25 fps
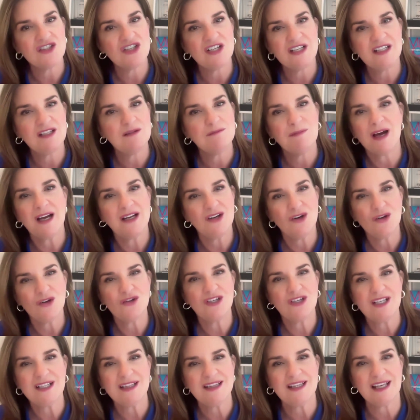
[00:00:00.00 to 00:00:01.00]
actually you might
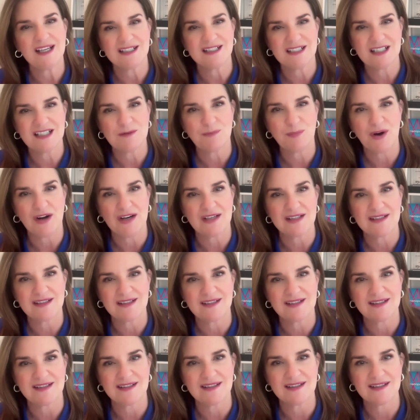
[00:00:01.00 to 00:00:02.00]
not need the
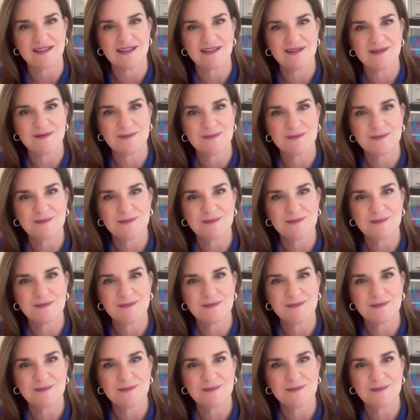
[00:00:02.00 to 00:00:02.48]
antidepressants.